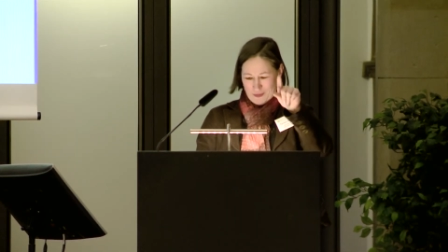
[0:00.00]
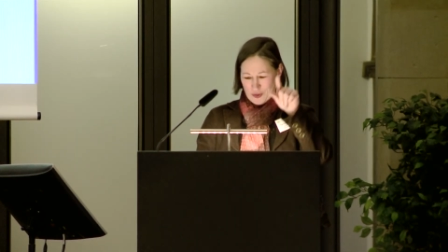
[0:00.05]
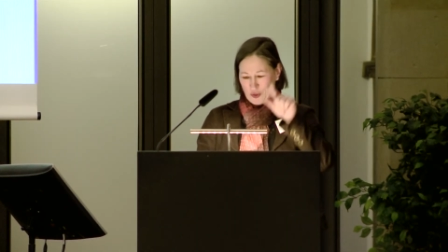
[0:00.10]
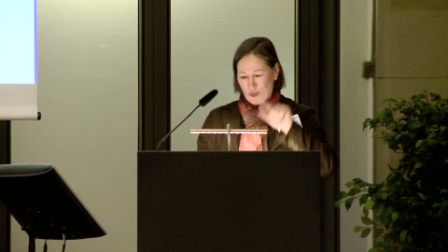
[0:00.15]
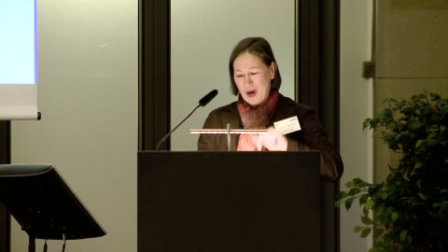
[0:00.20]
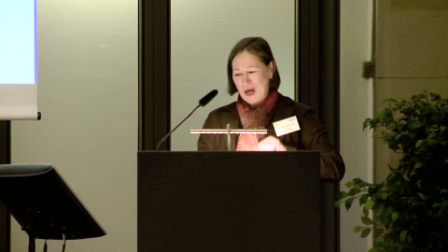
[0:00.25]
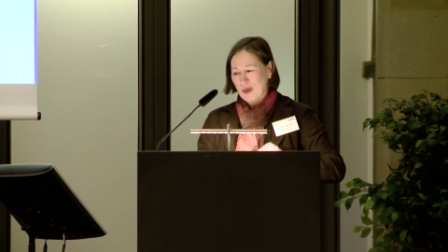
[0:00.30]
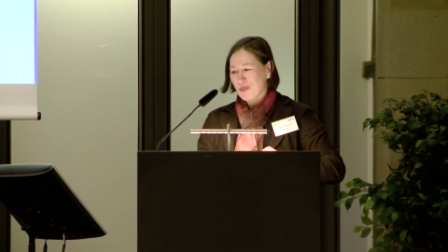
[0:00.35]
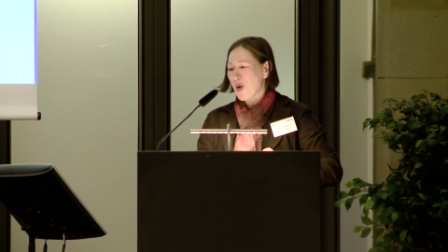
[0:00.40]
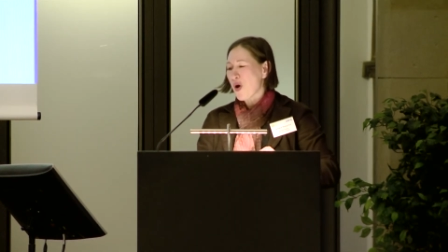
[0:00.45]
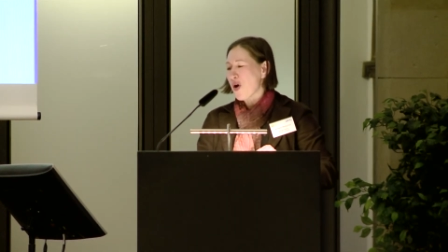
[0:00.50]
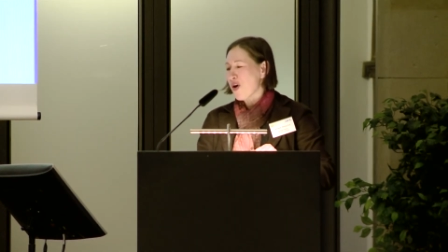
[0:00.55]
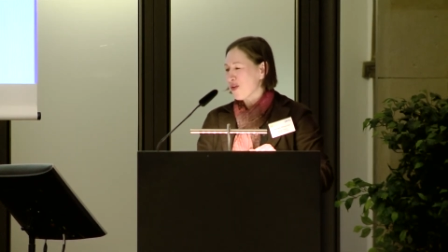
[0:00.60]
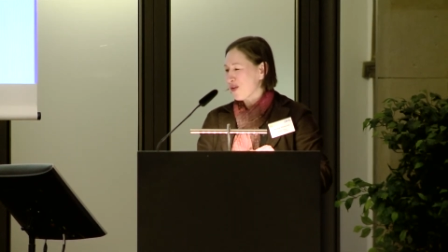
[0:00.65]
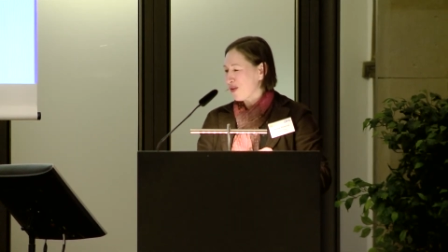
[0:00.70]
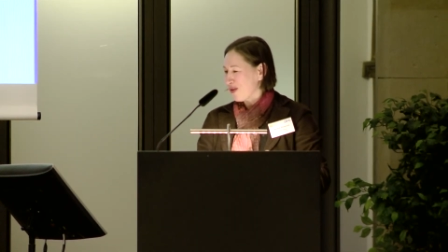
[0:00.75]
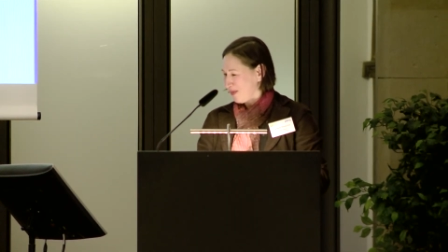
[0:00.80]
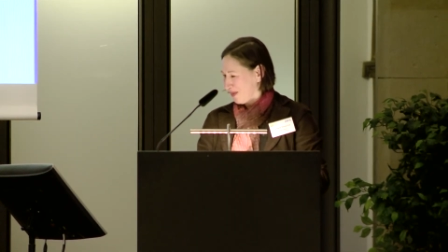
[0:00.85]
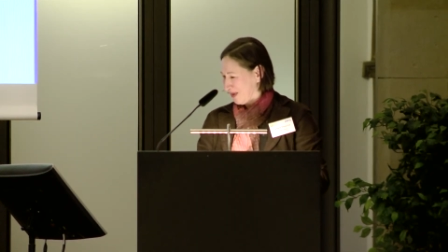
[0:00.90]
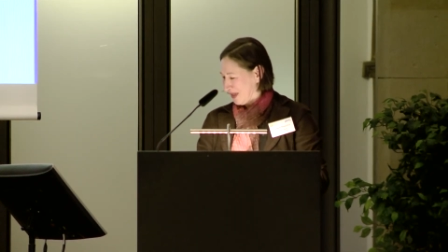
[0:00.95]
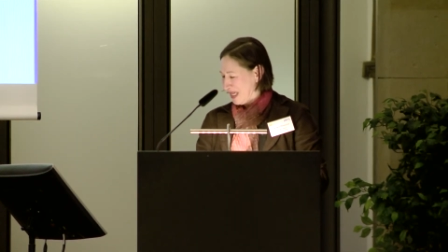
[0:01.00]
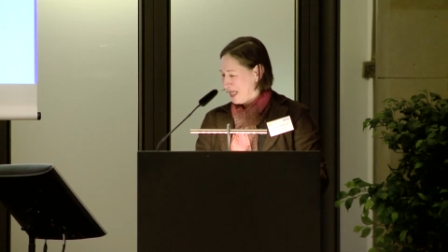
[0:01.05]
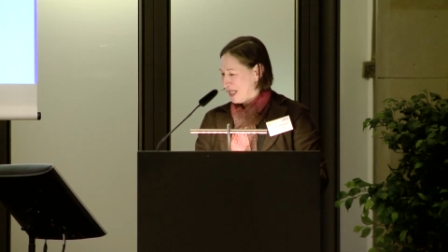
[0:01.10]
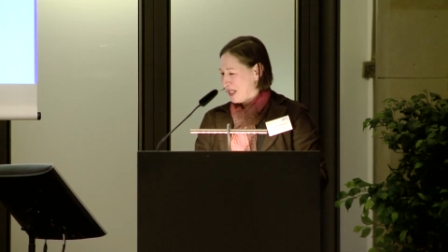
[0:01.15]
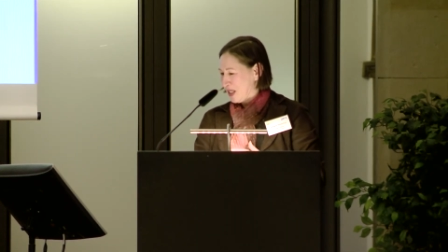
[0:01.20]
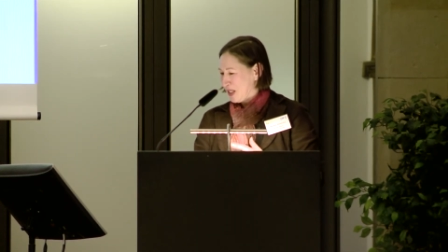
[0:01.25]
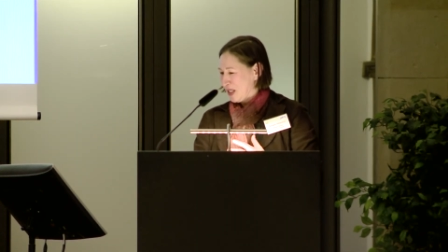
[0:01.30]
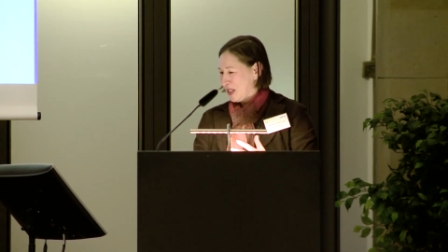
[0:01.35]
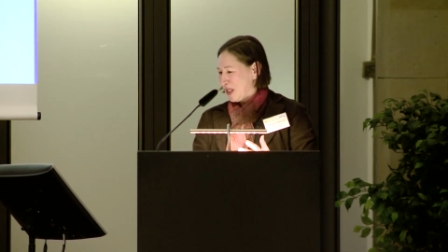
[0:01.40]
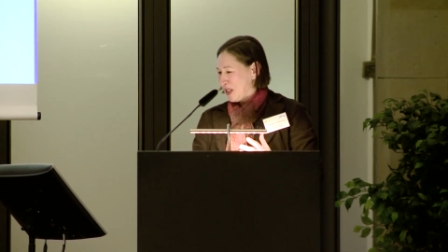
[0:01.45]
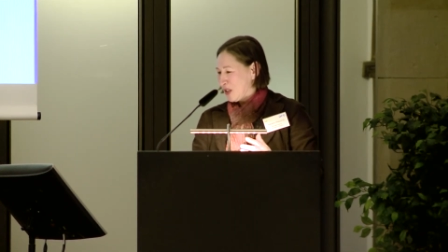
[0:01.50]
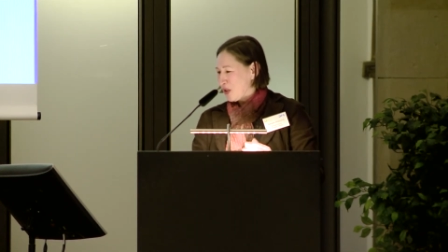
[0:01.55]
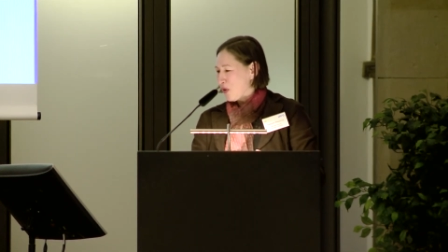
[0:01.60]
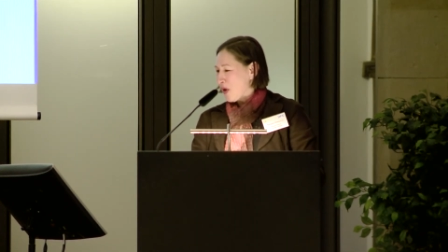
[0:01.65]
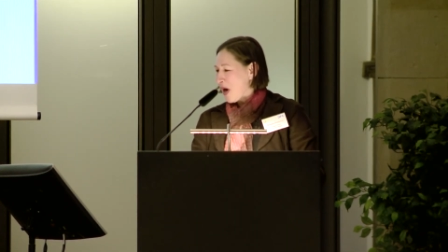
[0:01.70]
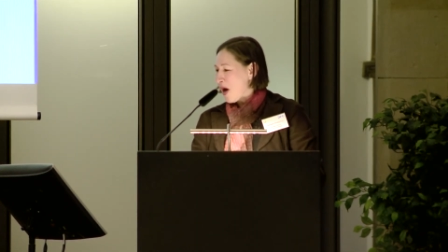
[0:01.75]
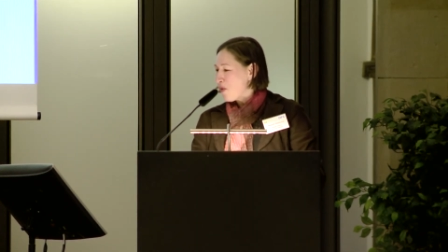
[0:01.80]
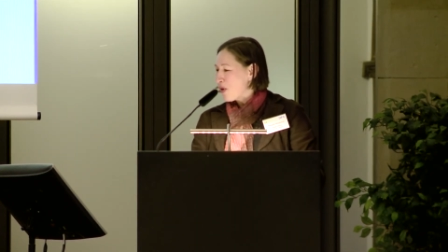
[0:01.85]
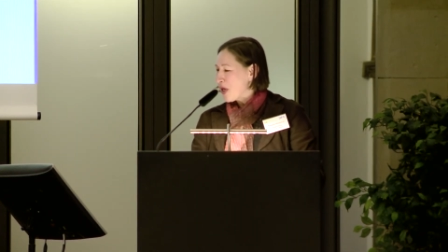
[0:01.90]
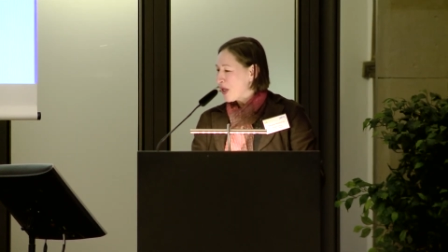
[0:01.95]
the right path. So
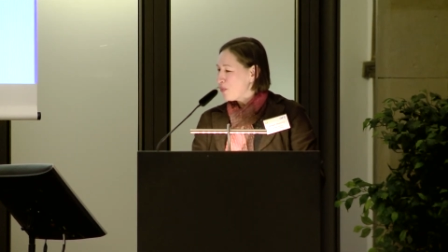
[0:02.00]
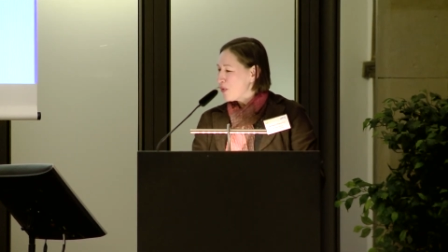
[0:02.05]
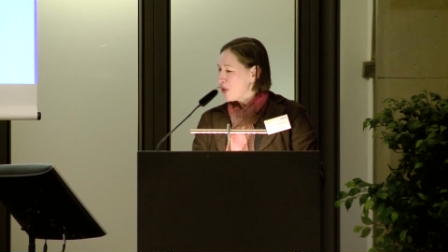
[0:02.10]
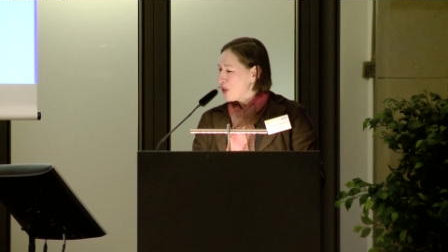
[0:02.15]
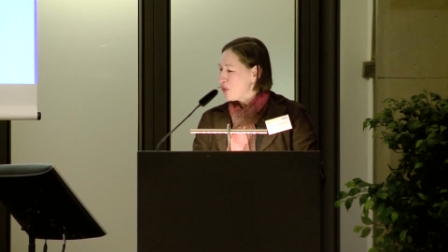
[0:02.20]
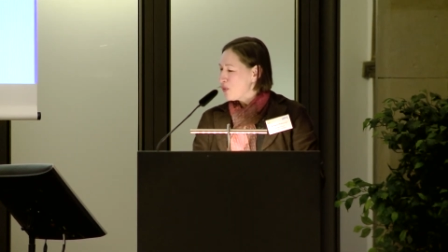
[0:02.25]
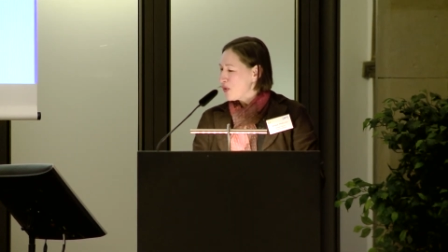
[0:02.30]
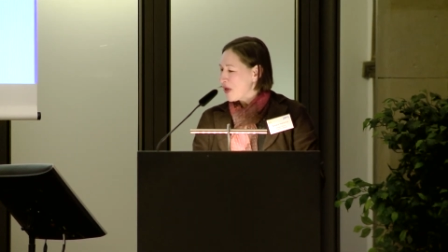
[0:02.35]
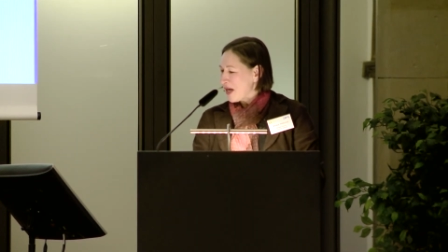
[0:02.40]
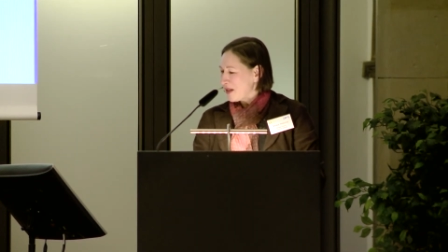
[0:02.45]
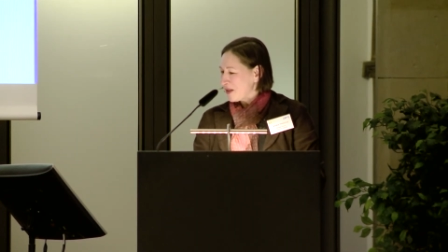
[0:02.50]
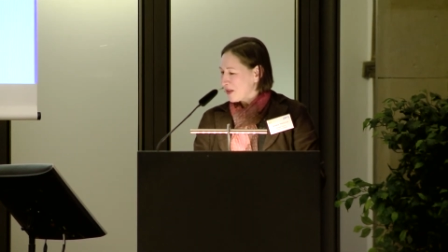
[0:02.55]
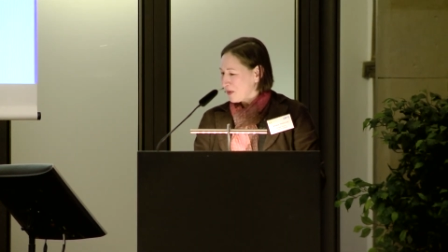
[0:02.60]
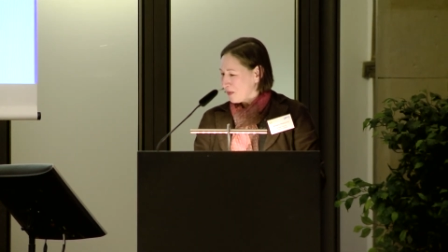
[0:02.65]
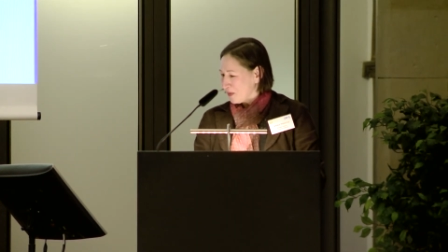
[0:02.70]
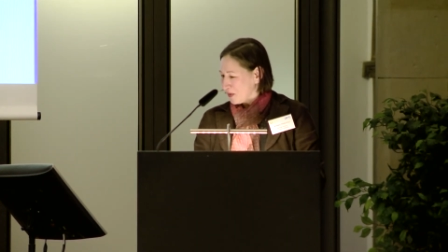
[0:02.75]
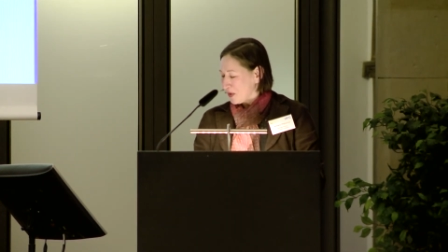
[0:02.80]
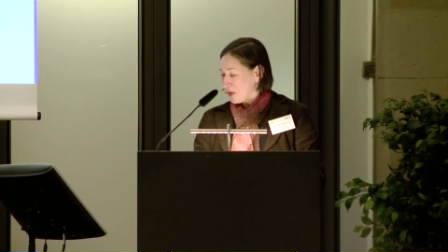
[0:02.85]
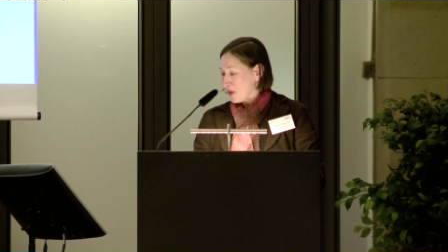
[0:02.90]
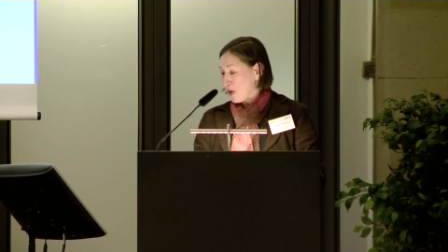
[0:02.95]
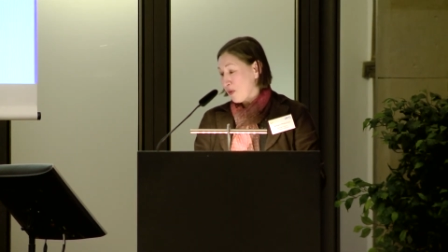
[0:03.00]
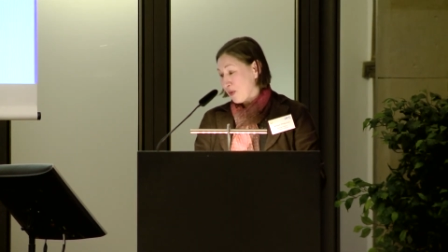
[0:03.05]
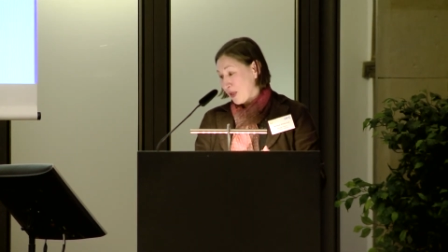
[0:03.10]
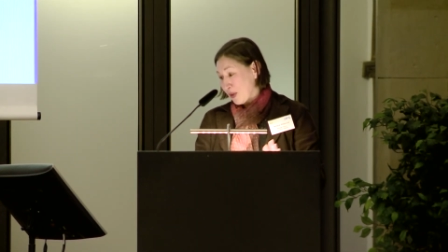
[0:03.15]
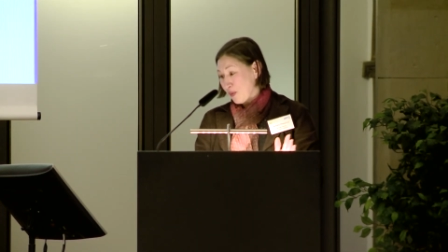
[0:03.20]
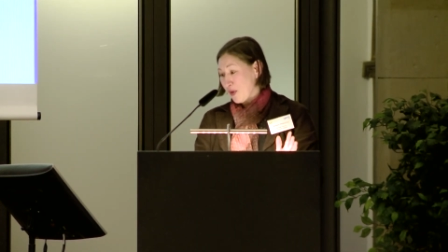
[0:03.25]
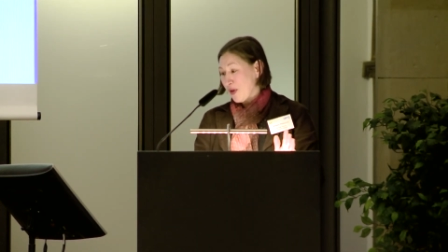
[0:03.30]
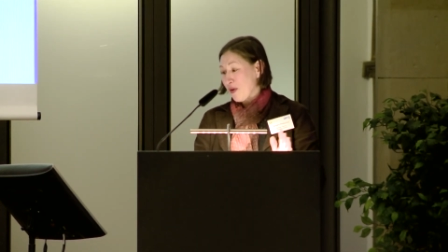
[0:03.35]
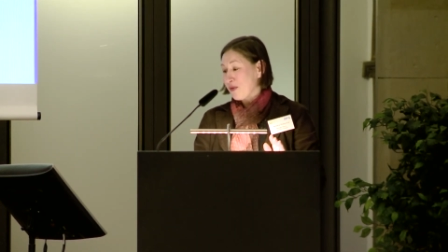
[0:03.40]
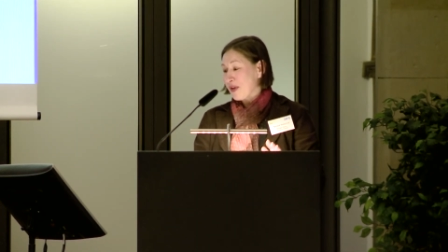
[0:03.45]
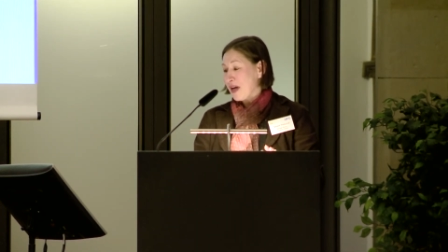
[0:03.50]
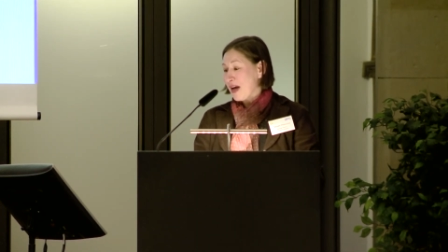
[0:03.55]
how can we do that so that we don't